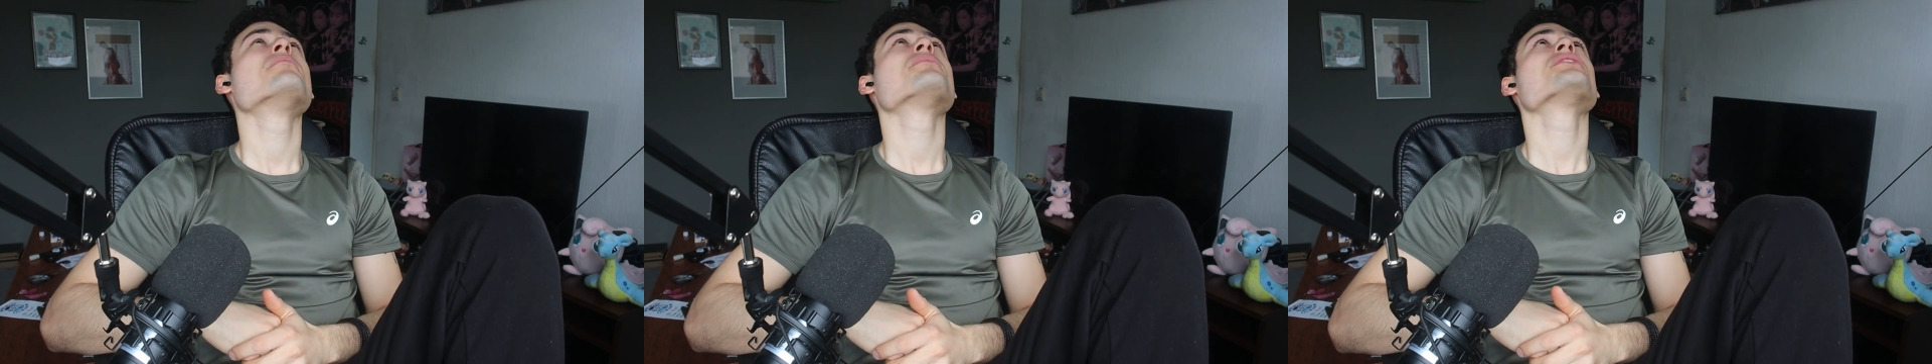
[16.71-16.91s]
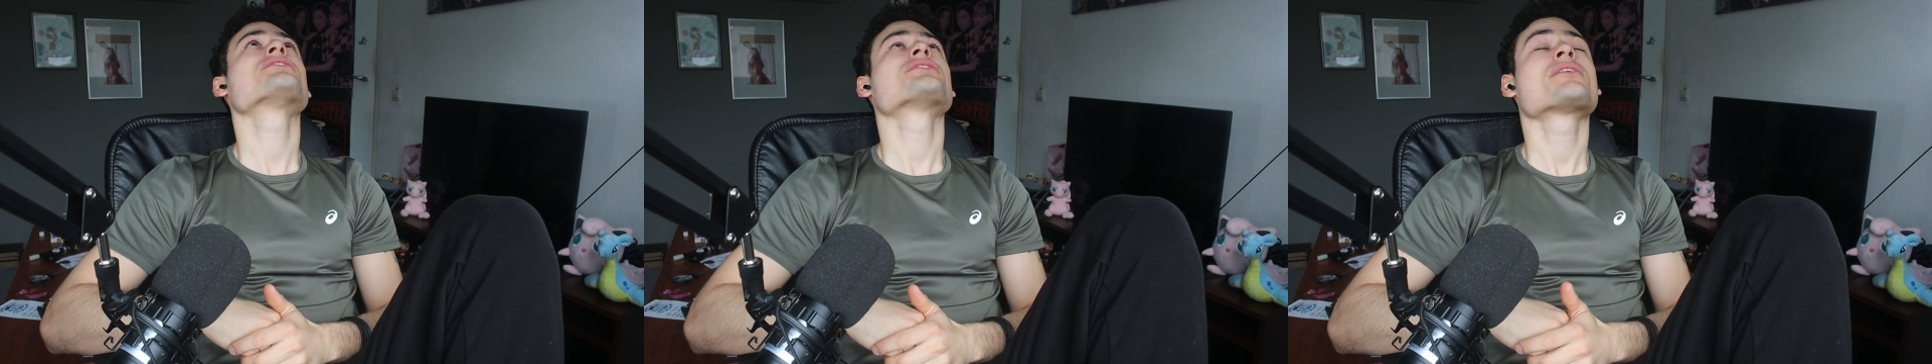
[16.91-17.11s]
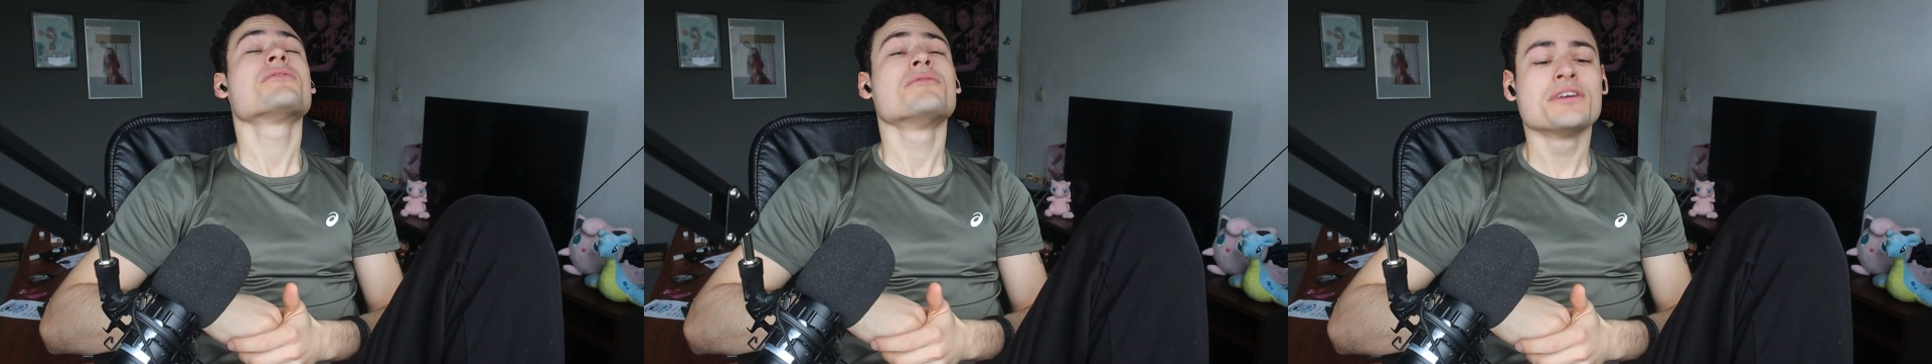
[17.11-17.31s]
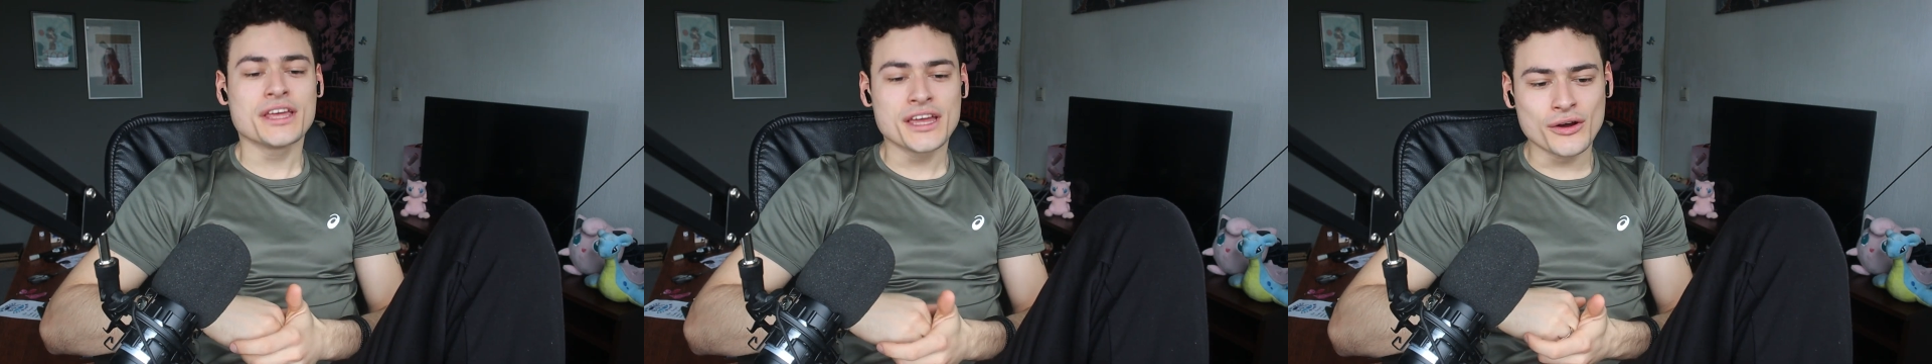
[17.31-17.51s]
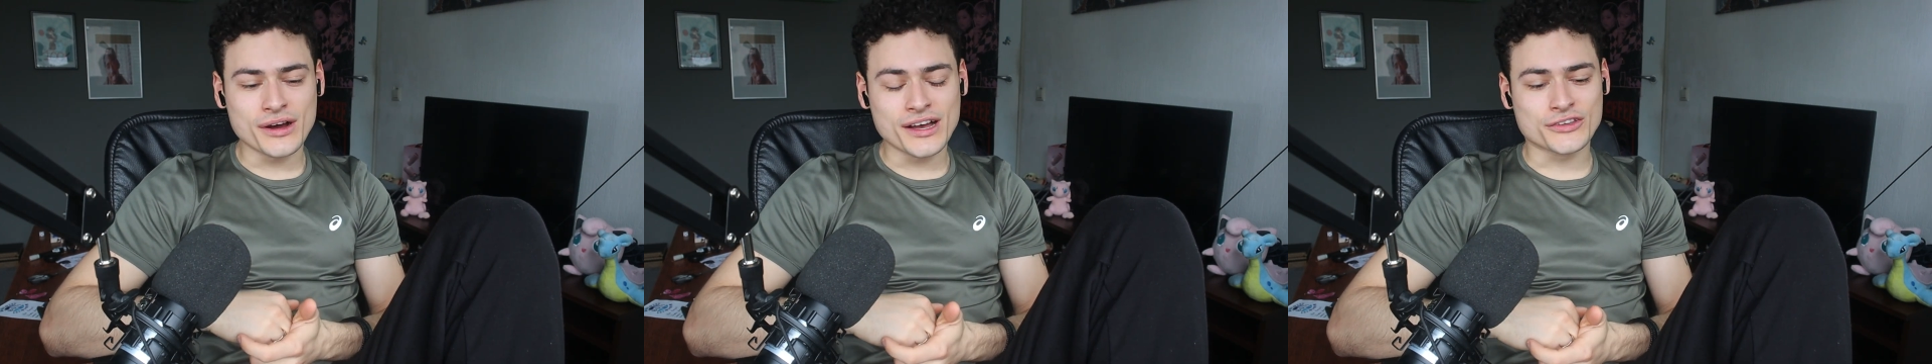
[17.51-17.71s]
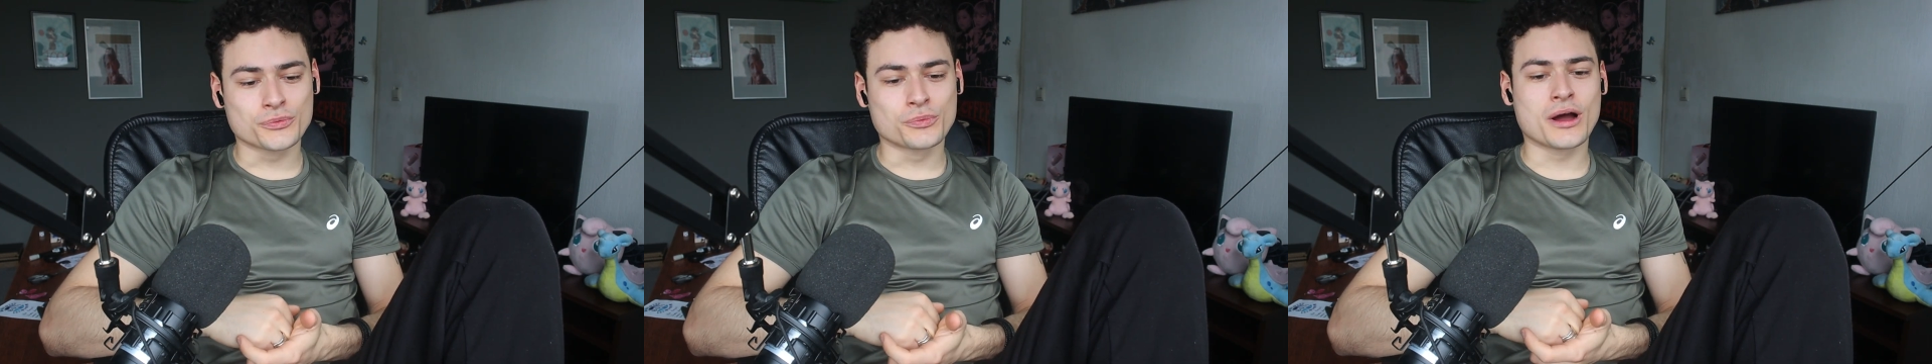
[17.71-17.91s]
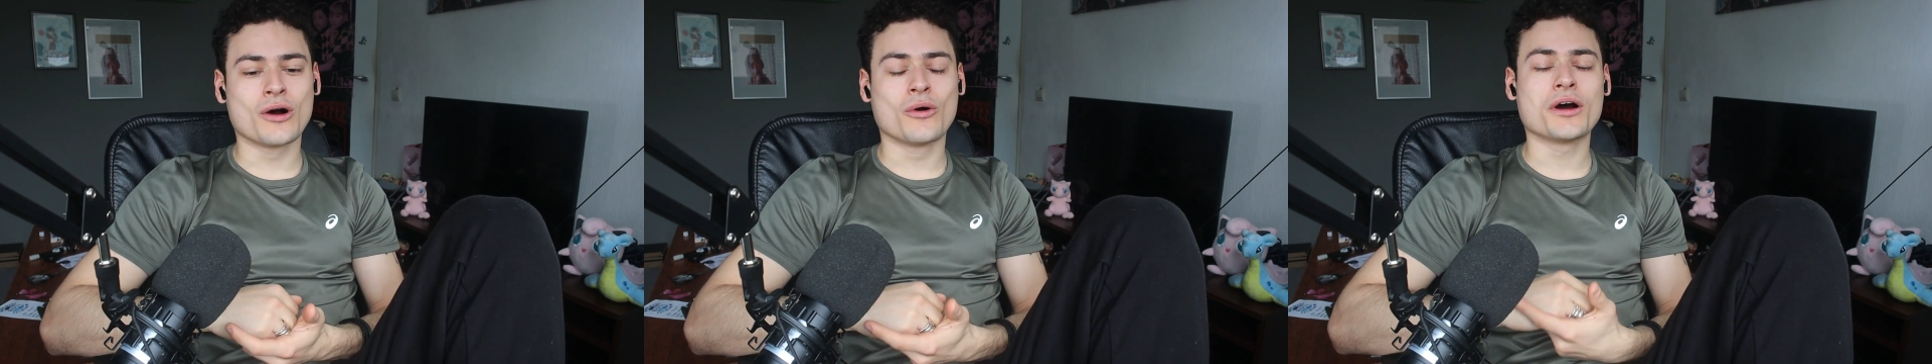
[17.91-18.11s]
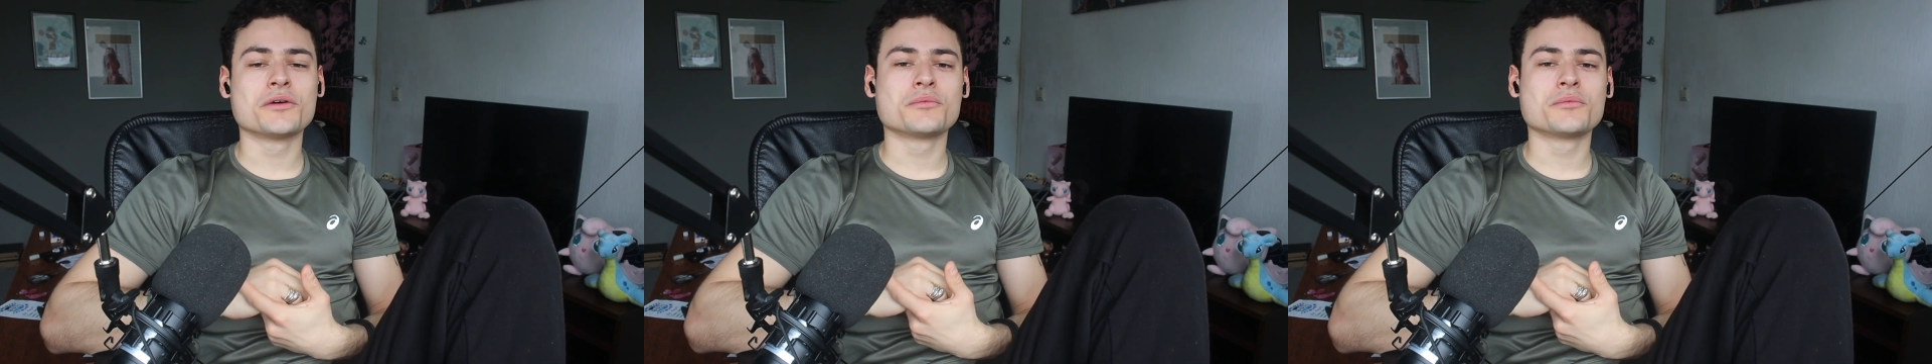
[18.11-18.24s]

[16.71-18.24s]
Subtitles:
music video as well,